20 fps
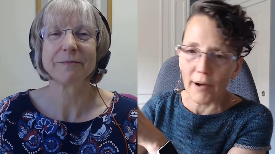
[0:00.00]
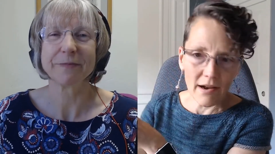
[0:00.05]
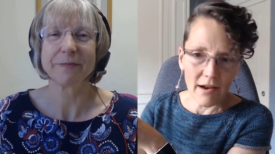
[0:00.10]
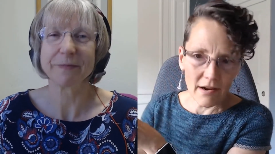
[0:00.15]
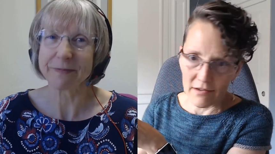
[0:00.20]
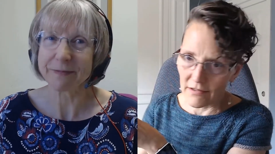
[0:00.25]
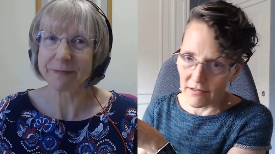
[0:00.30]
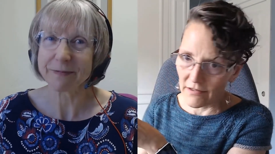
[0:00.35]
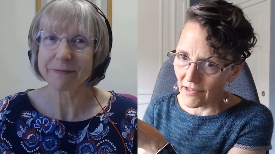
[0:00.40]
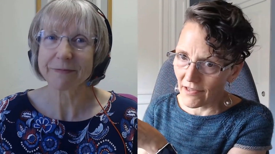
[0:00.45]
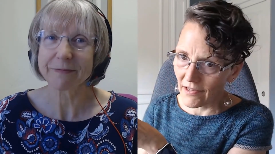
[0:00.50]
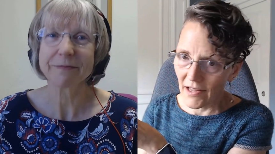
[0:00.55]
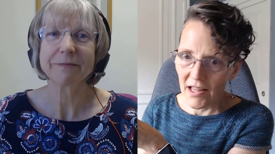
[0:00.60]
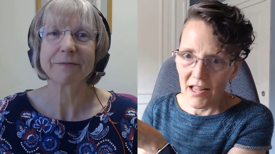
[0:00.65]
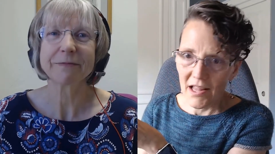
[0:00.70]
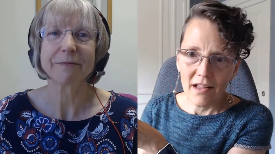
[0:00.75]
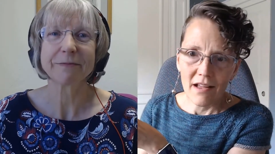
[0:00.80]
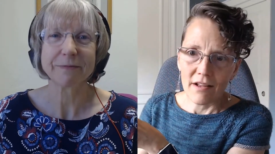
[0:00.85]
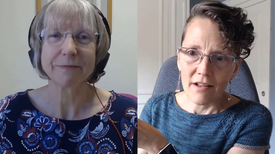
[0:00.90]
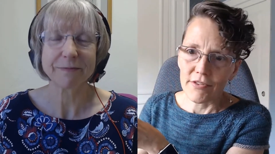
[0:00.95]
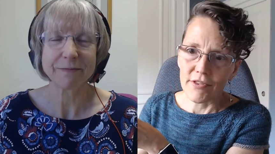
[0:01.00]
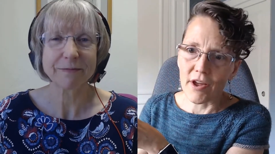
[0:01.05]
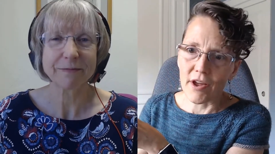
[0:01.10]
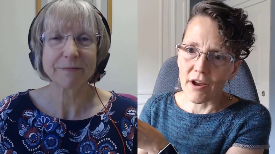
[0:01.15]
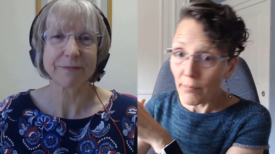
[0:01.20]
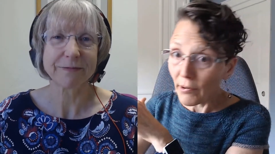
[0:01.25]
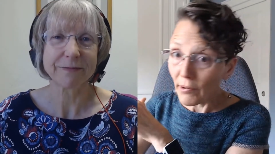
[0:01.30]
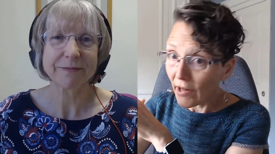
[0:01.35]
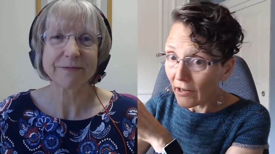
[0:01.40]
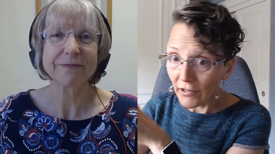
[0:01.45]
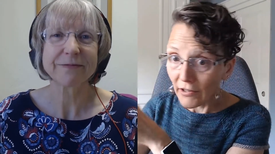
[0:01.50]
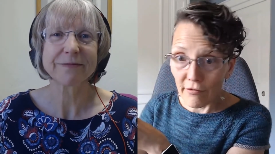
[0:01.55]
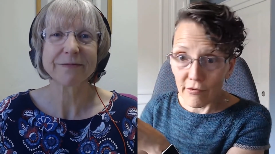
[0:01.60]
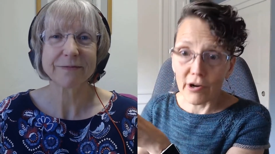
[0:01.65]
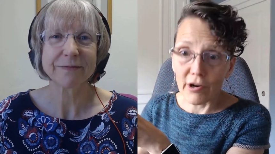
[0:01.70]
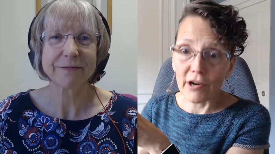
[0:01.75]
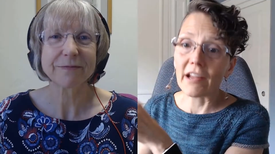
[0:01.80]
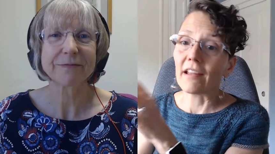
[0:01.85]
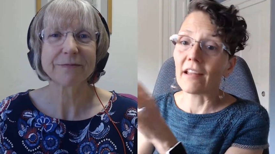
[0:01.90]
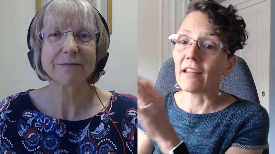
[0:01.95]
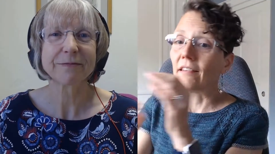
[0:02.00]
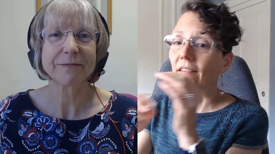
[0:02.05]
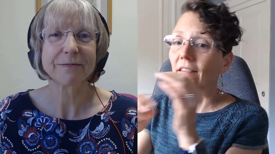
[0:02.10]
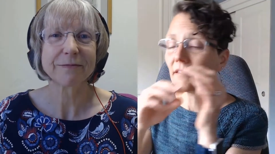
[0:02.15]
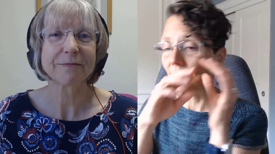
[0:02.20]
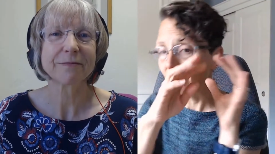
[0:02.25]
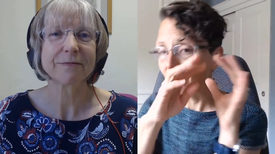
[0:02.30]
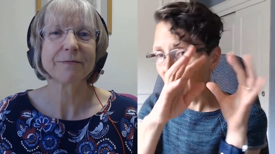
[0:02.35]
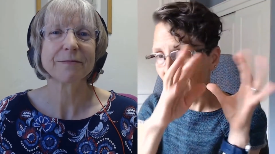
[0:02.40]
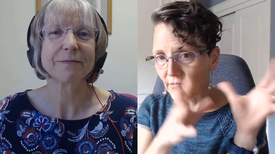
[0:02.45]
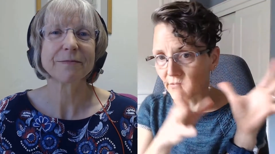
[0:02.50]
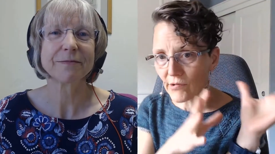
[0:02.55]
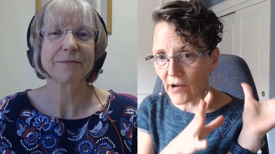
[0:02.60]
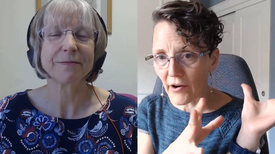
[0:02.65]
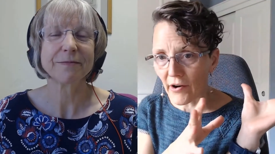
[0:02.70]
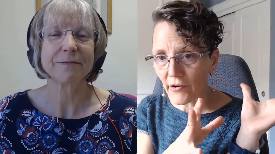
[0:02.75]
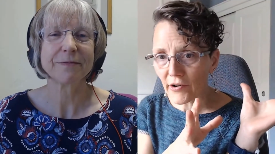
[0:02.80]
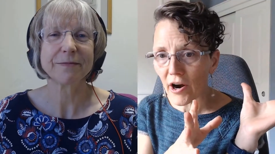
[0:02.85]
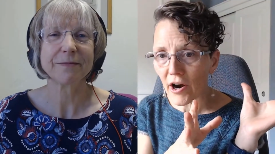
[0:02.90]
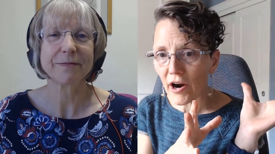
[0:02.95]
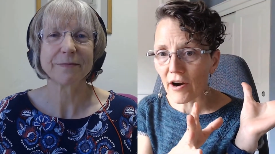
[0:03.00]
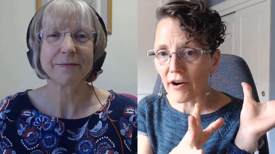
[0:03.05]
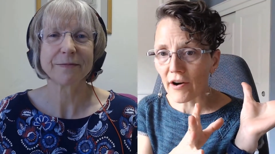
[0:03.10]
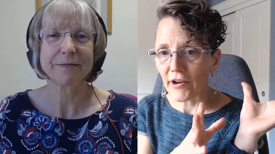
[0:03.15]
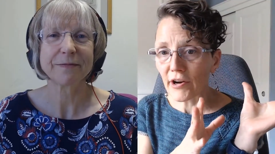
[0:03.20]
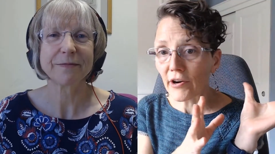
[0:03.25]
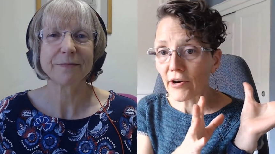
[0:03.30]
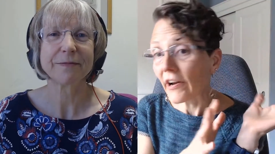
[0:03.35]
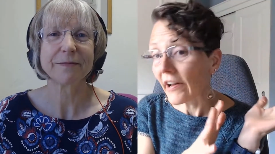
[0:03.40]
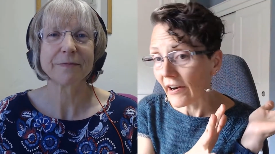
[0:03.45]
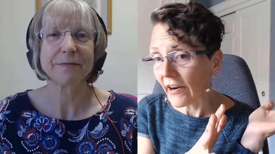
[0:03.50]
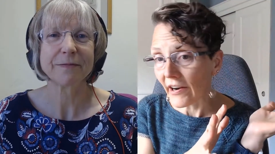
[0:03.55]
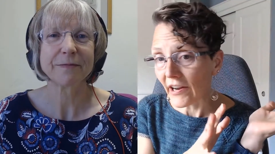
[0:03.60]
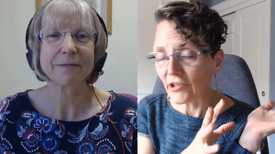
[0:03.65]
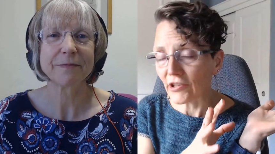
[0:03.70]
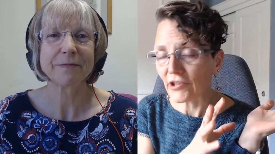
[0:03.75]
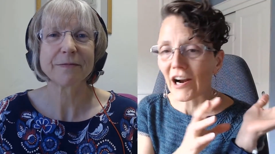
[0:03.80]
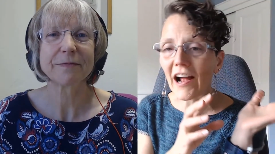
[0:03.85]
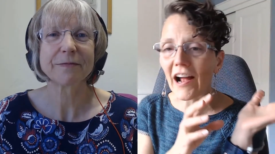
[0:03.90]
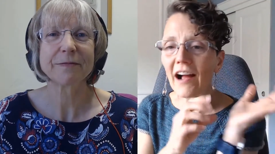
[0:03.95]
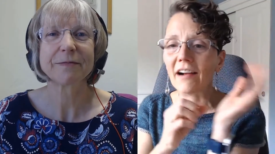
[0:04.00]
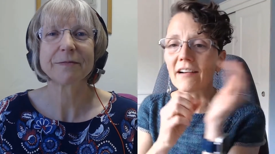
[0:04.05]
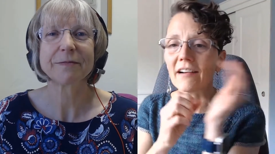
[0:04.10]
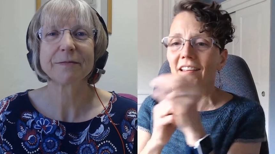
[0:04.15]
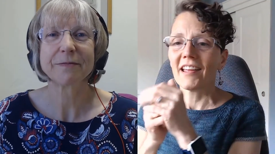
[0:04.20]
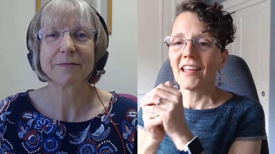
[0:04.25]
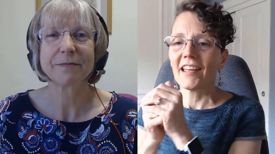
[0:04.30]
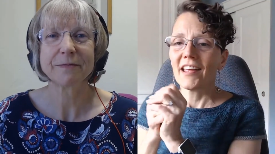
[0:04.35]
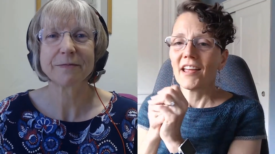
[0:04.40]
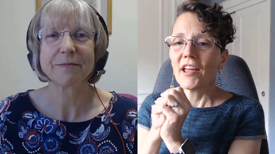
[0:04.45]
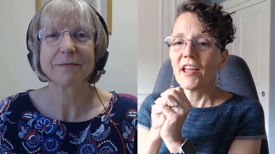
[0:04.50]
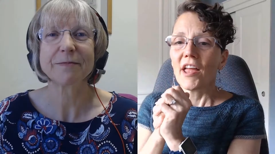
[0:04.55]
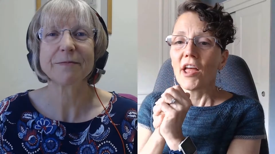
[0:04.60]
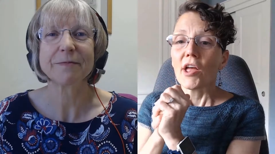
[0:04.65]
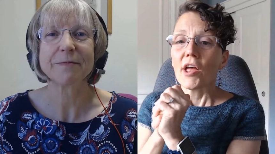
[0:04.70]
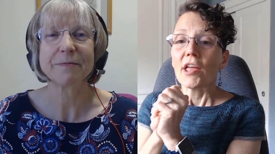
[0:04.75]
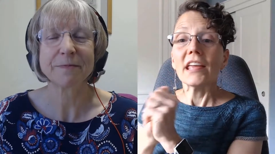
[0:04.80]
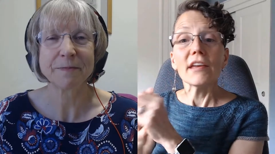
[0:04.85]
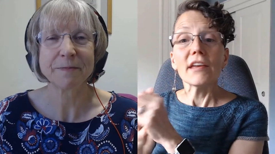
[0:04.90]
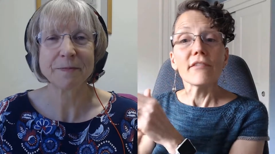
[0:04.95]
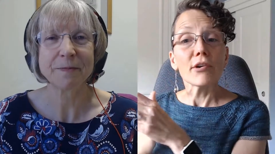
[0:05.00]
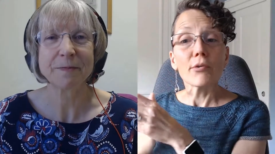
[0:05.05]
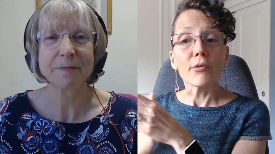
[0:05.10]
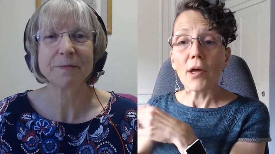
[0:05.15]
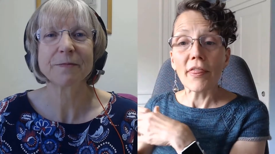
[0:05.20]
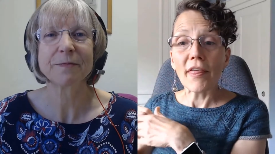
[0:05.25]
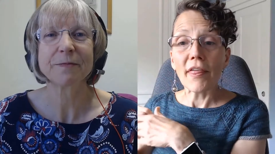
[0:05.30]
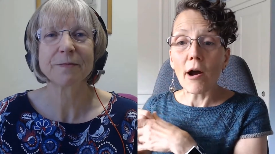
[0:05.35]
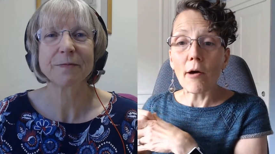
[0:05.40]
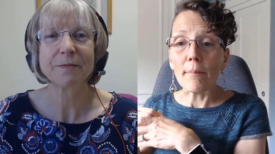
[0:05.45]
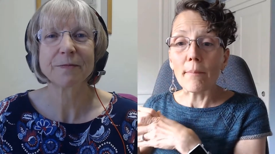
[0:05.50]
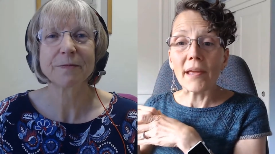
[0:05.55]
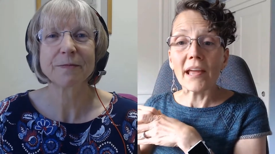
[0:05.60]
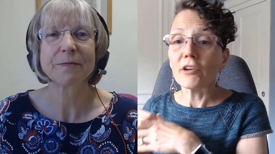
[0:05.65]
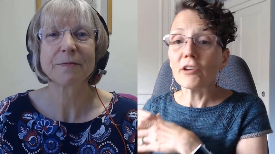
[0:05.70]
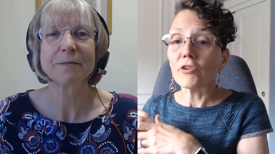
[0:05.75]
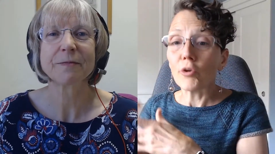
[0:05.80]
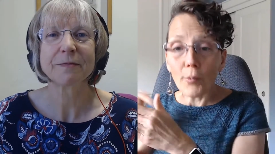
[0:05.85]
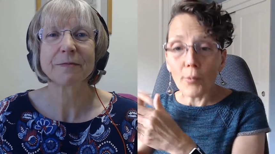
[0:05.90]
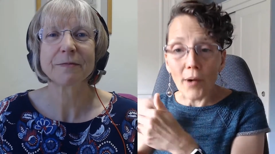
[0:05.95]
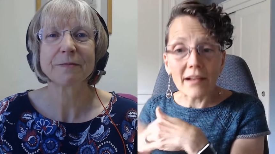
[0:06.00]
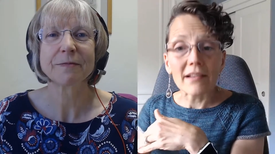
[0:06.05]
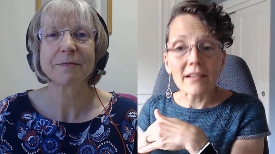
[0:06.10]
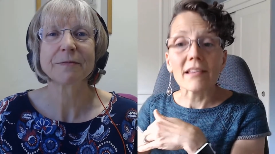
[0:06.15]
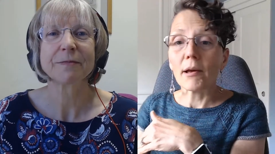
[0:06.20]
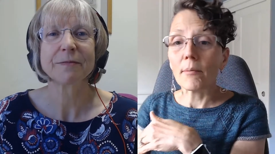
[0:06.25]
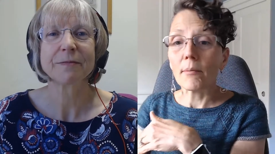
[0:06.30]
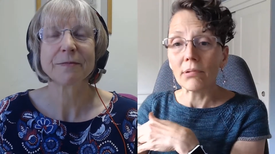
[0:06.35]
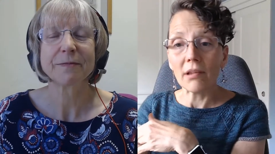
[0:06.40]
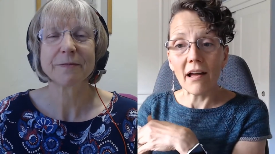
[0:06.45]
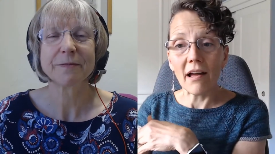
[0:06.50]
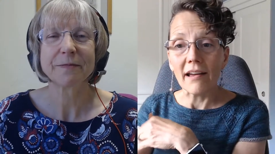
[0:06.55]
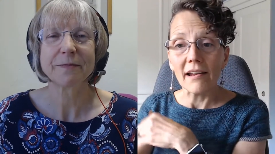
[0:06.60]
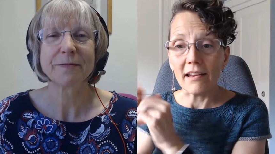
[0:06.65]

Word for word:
Speaker 1: all around our reproductive organs, around our urinary tract. Mm-hmm. Even without being directly